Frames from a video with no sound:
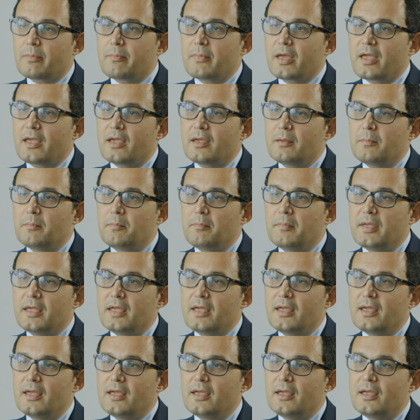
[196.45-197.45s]
may
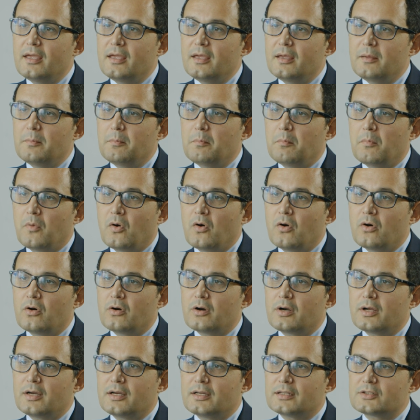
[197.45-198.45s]
be
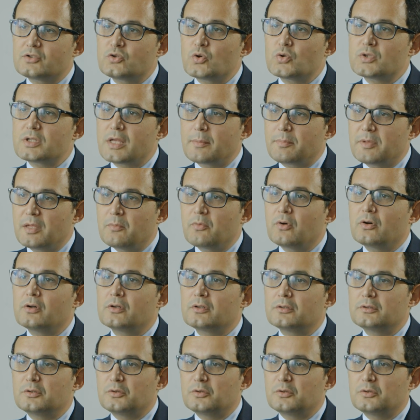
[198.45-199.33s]
more susceptible